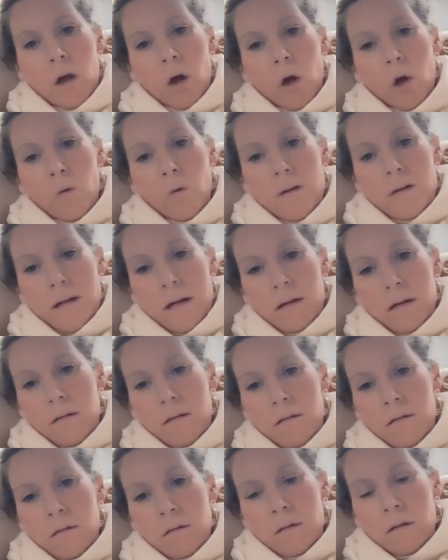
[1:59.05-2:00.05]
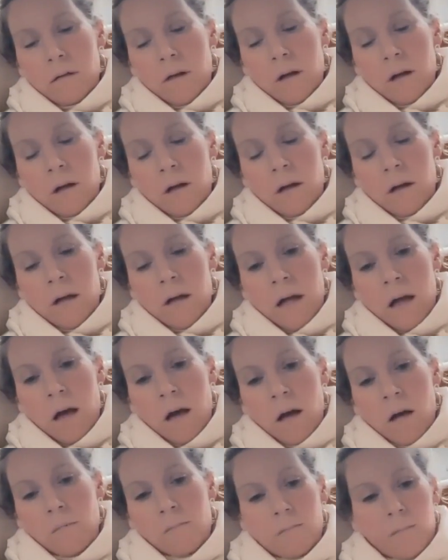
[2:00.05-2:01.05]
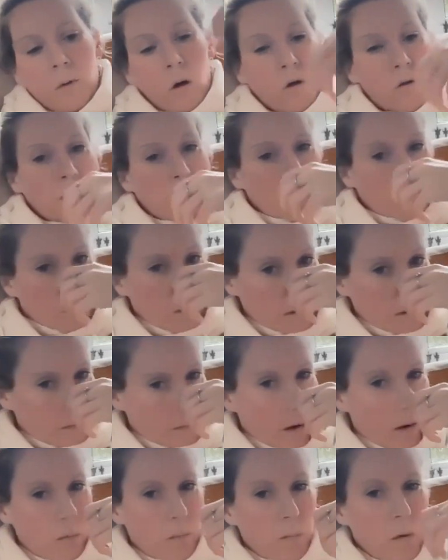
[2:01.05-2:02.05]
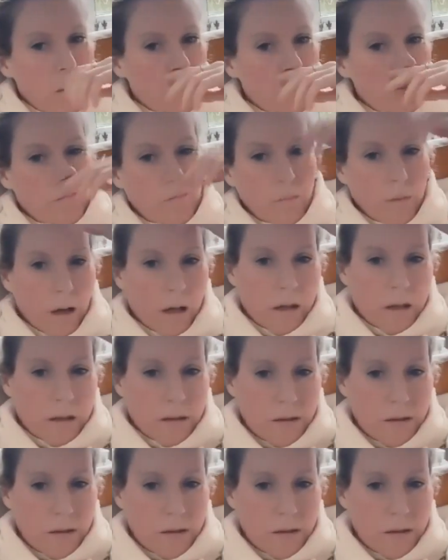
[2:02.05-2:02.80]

who is in in um, hospital at the moment and